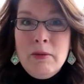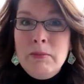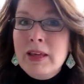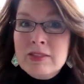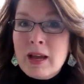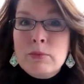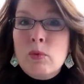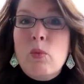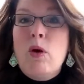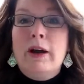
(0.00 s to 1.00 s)
Myth
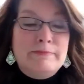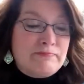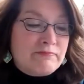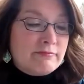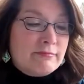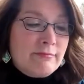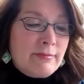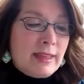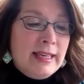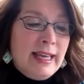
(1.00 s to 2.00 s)
number 1
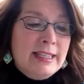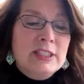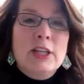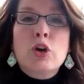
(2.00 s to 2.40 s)
is